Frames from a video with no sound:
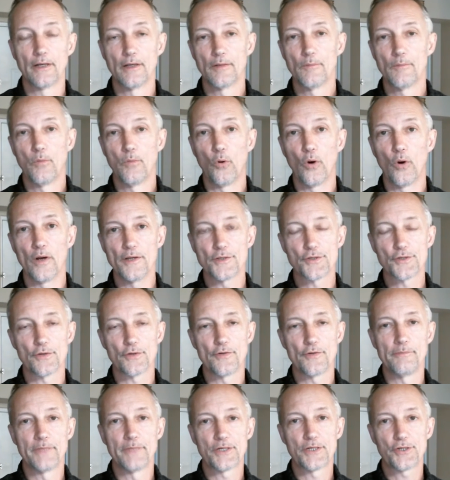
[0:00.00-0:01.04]
boys or the
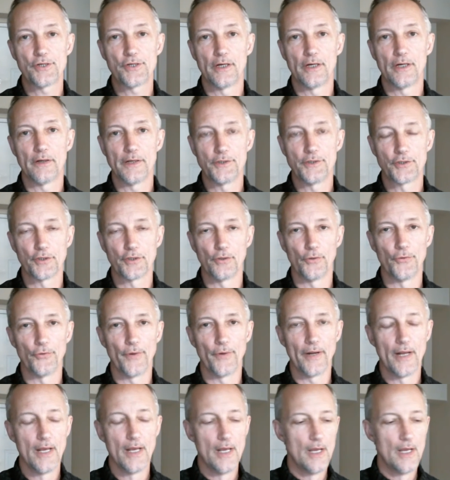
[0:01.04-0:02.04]
missionary children.